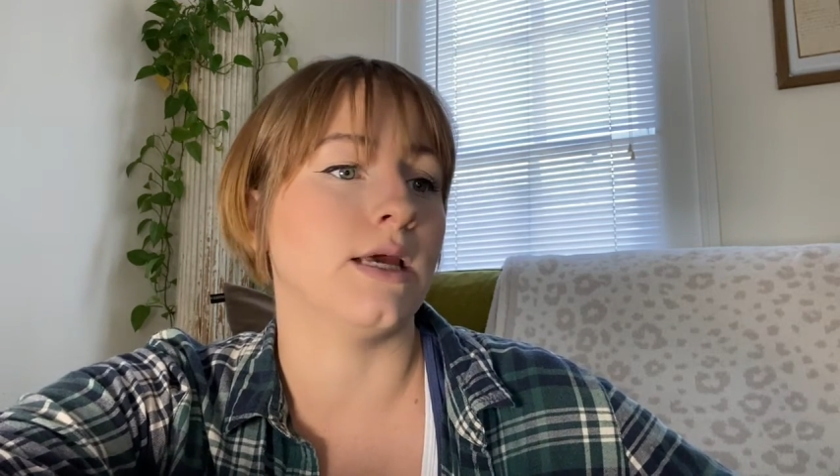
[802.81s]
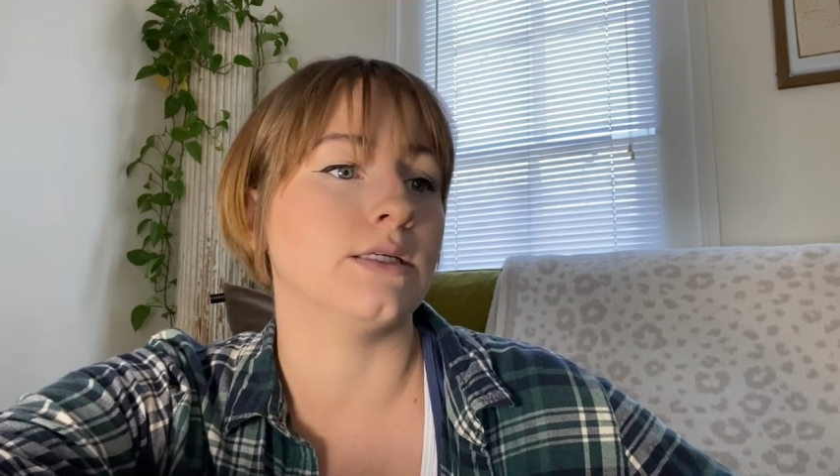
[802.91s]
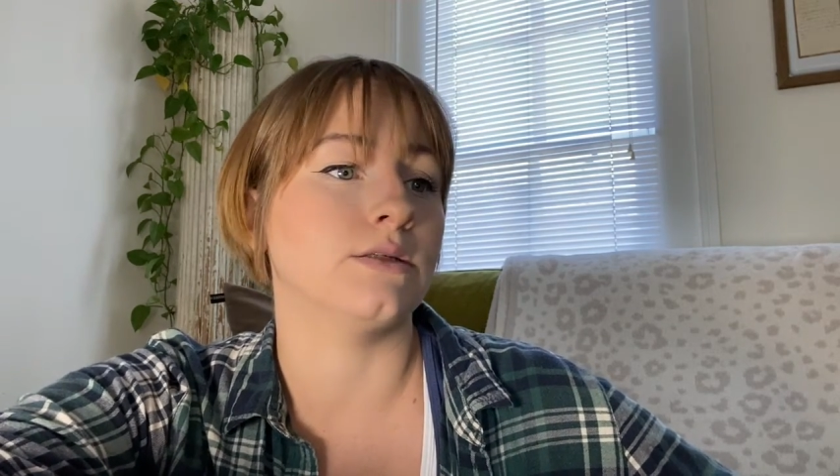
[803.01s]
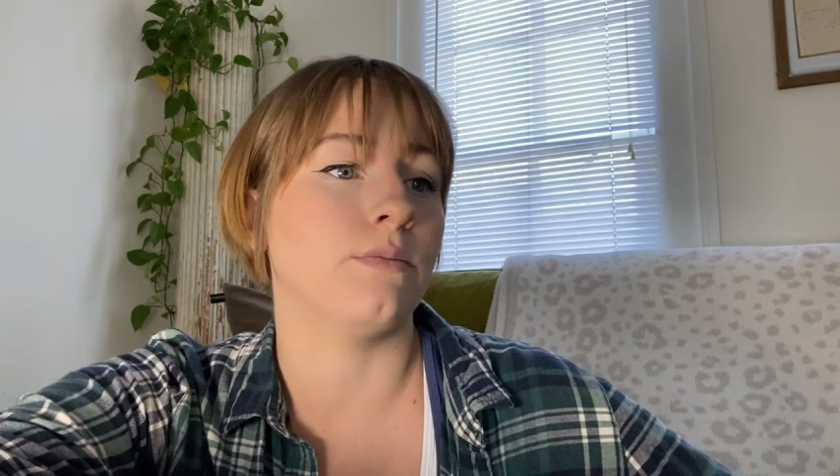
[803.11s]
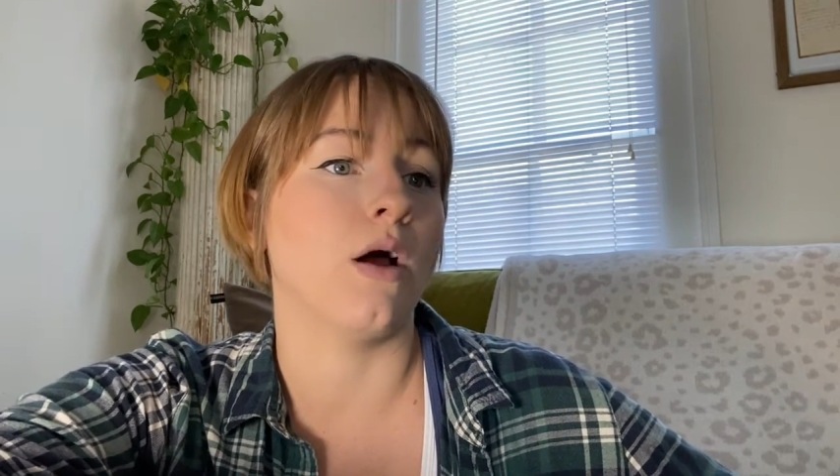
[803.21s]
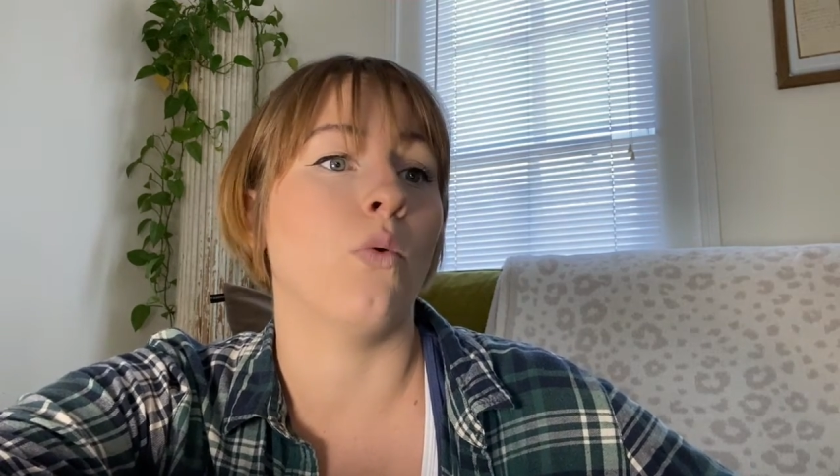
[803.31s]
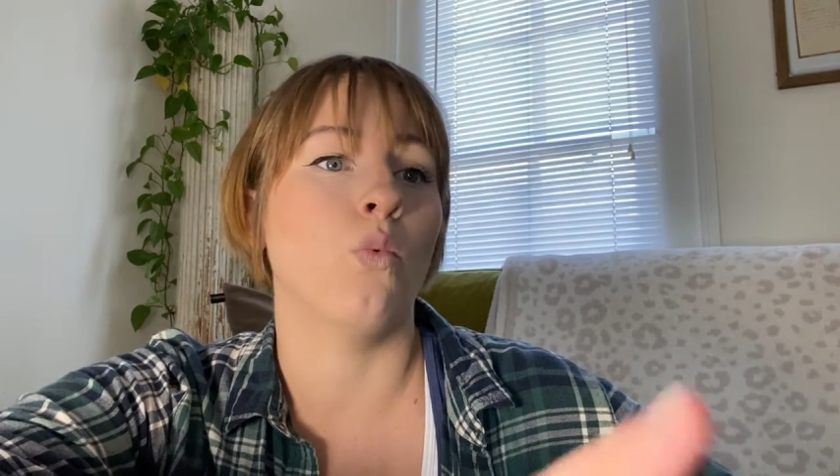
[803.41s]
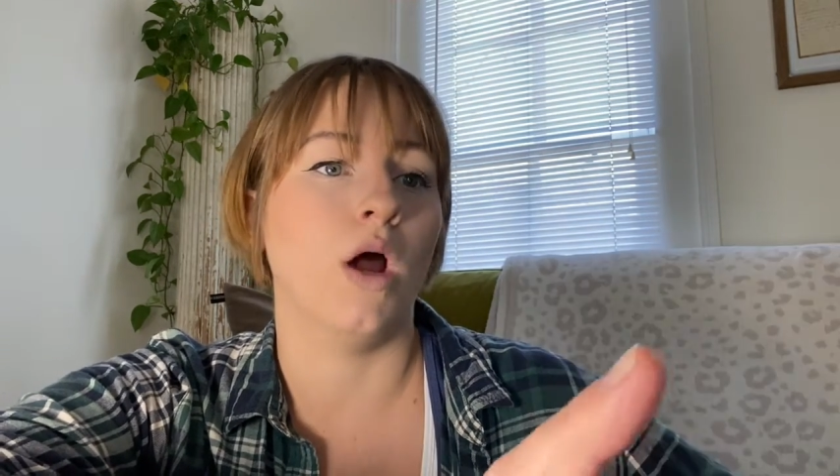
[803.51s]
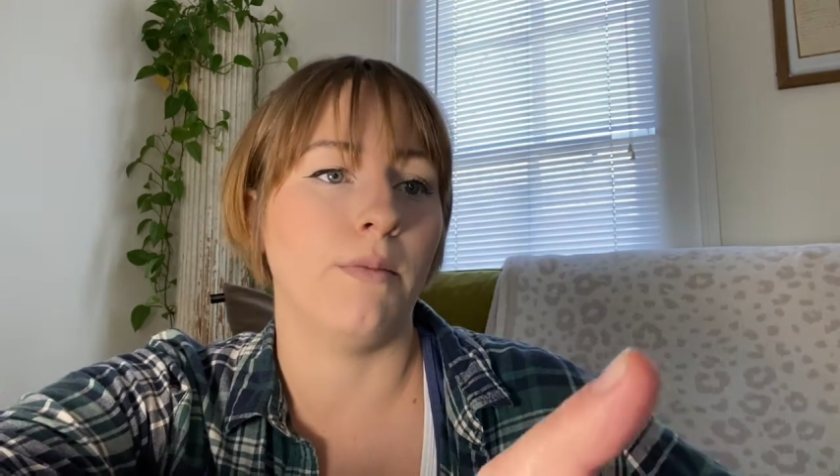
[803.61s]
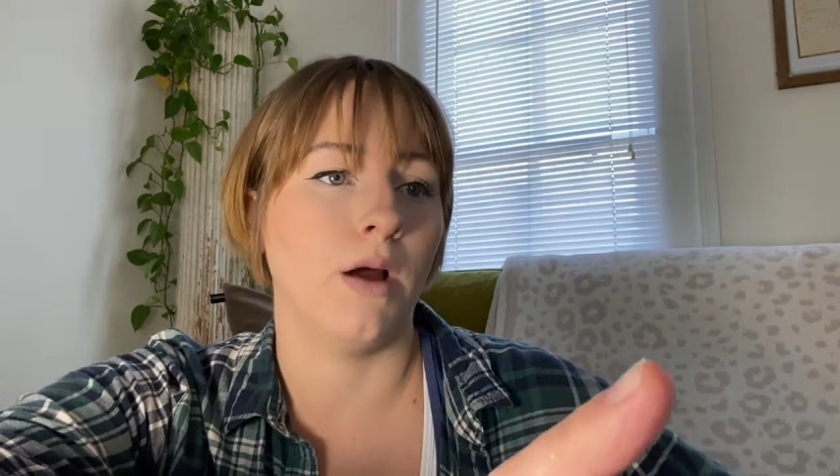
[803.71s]
They bought
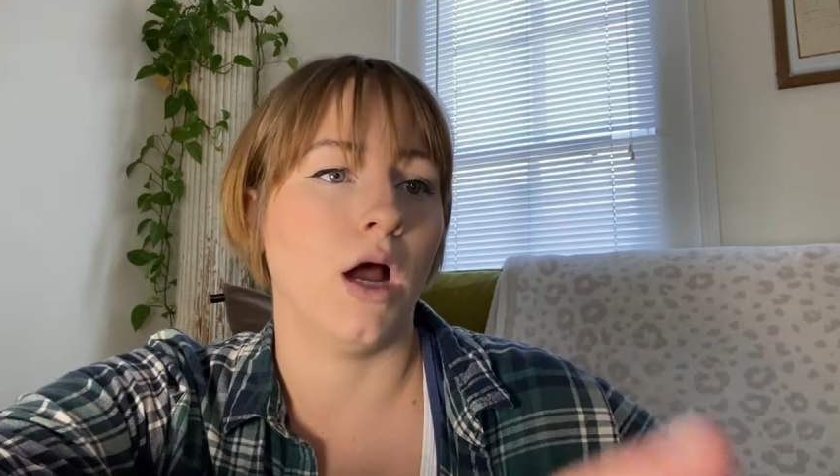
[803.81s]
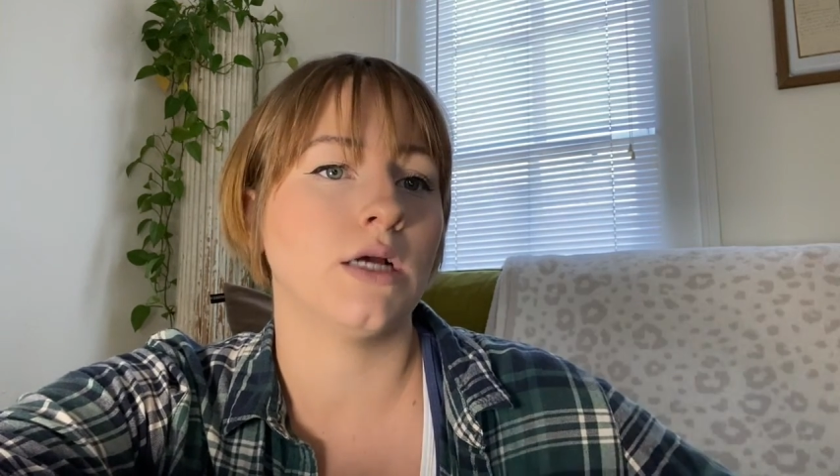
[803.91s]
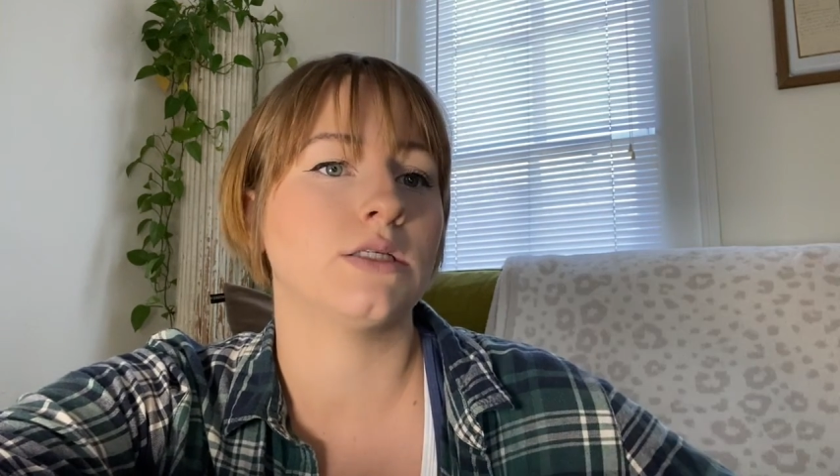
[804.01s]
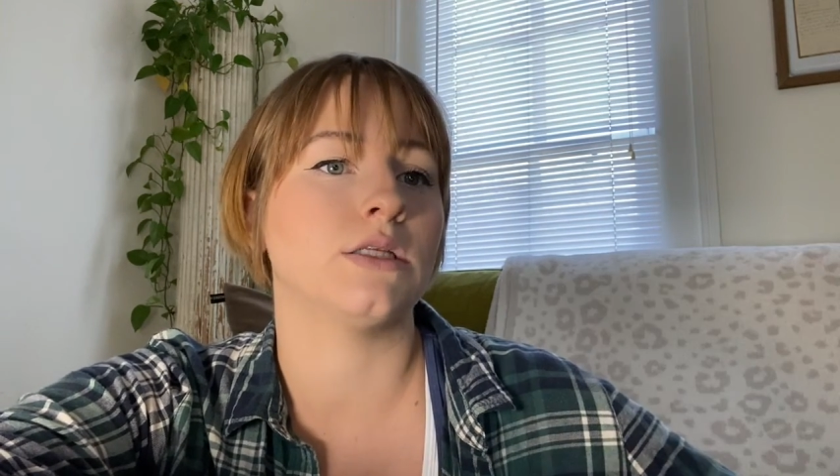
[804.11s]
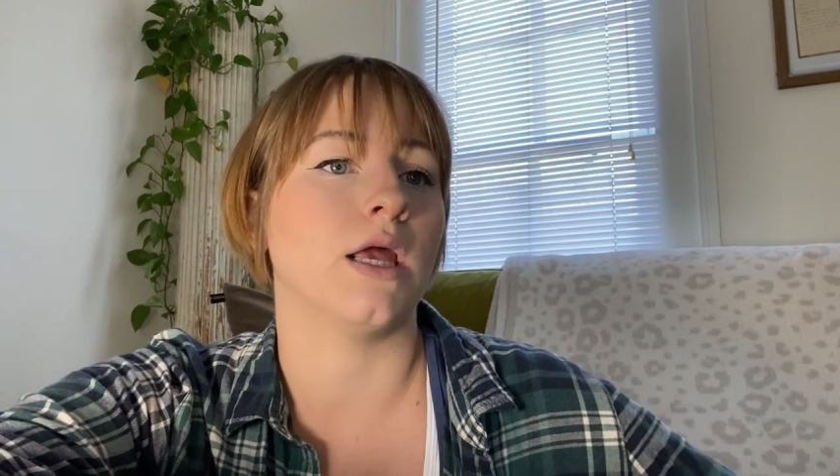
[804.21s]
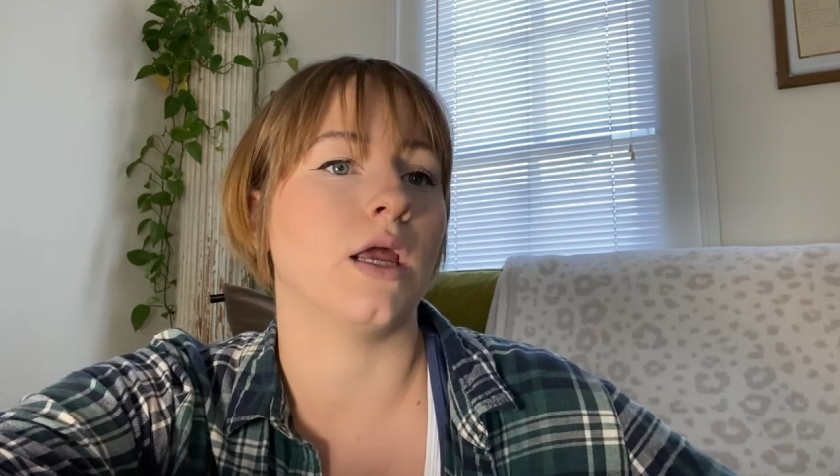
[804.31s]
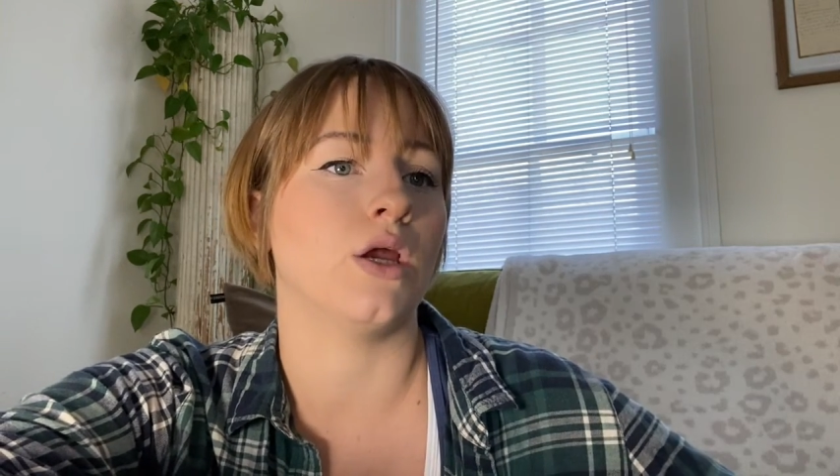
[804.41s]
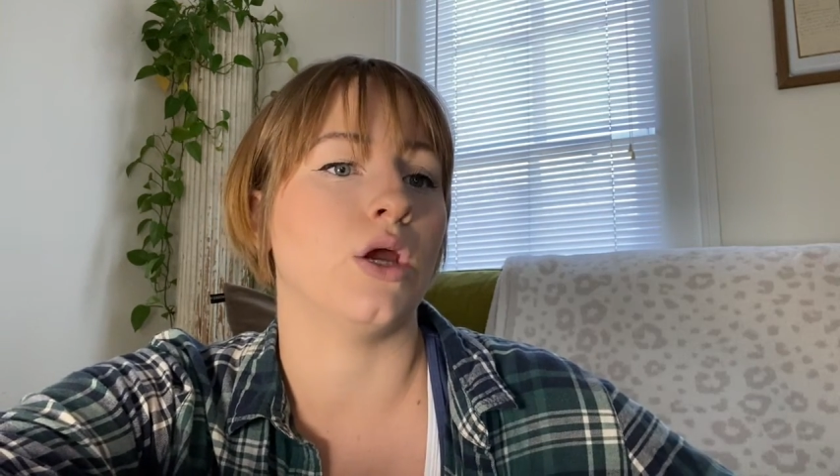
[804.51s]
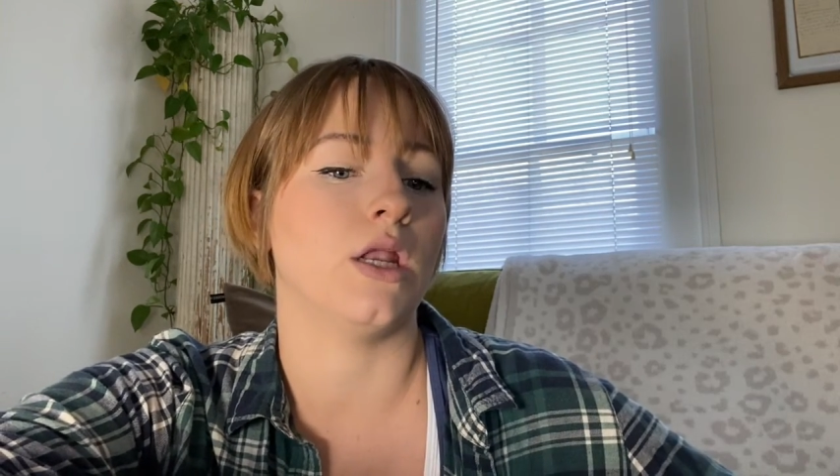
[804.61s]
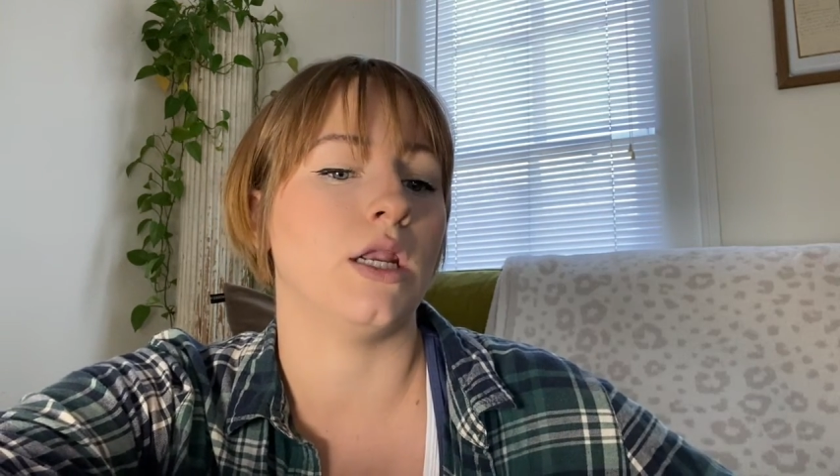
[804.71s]
1 box, thank
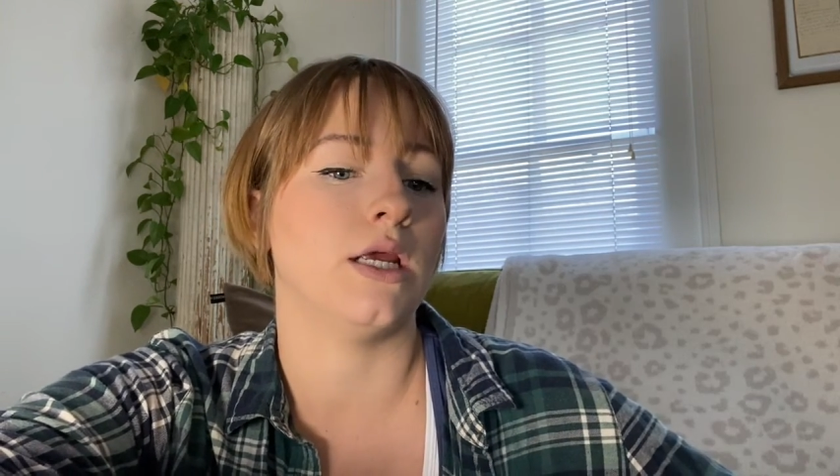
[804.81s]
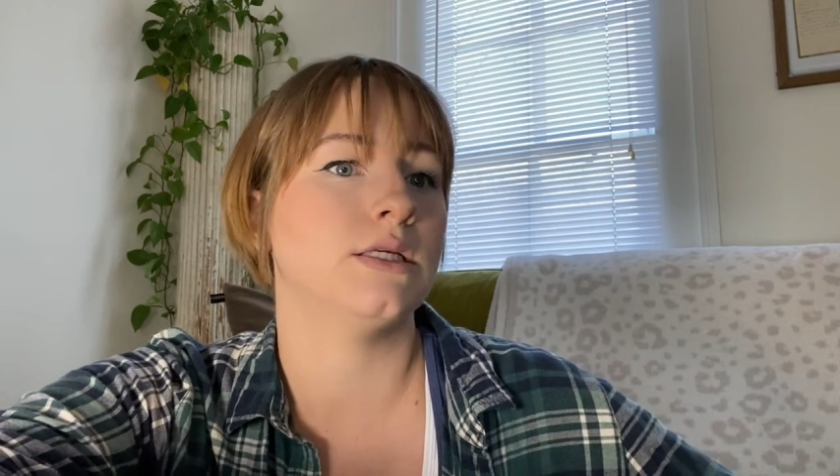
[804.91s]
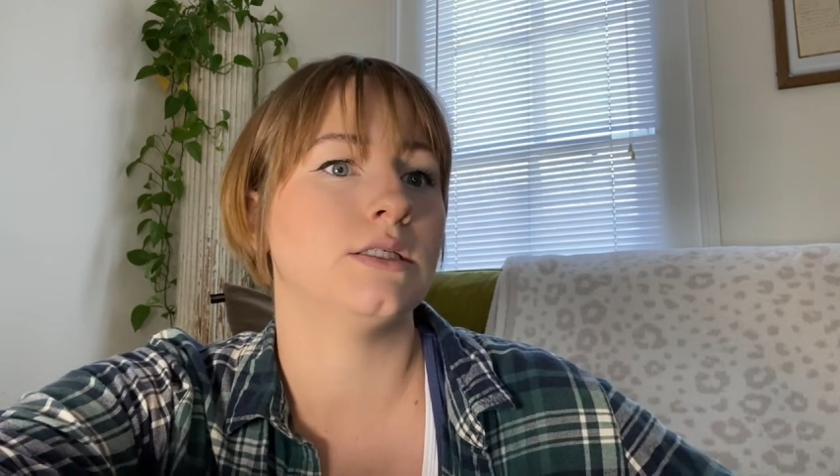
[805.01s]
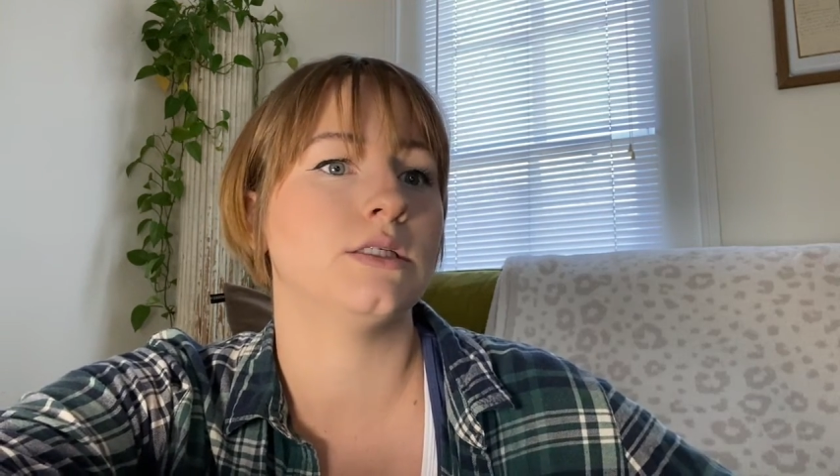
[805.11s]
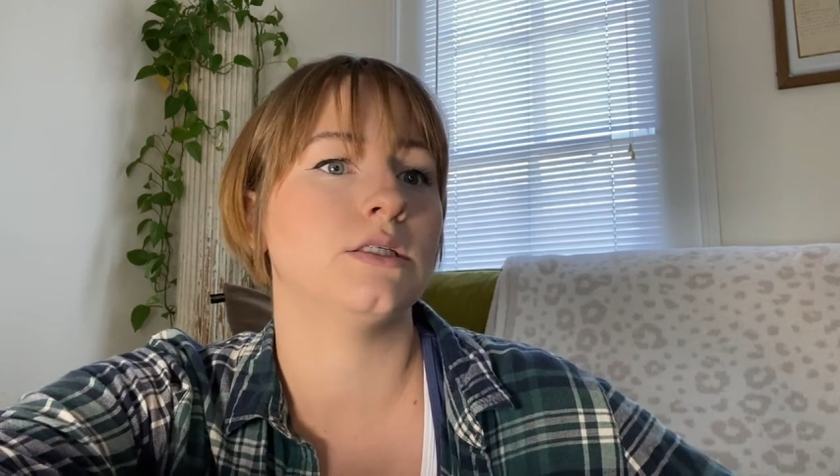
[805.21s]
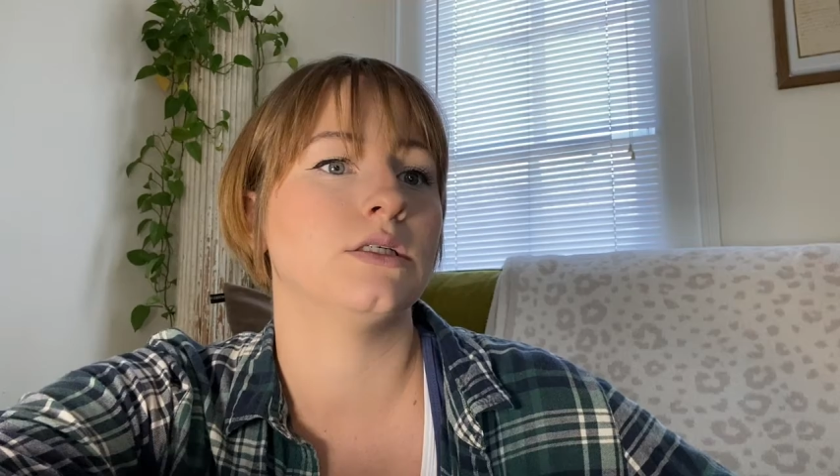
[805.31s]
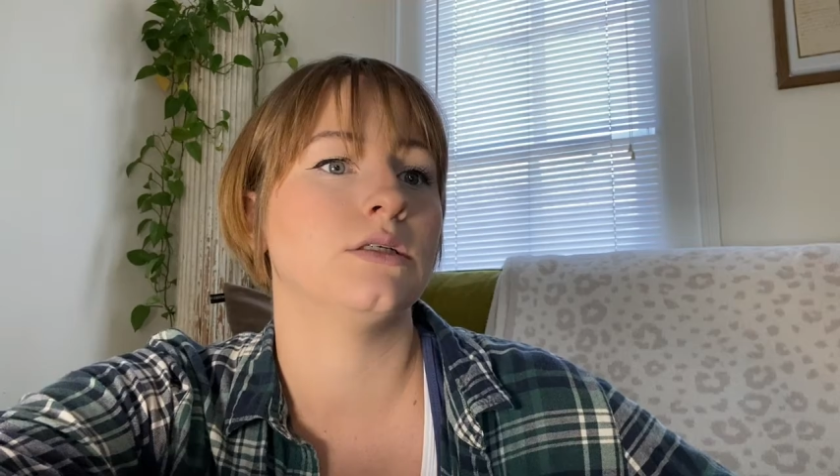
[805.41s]
goodness.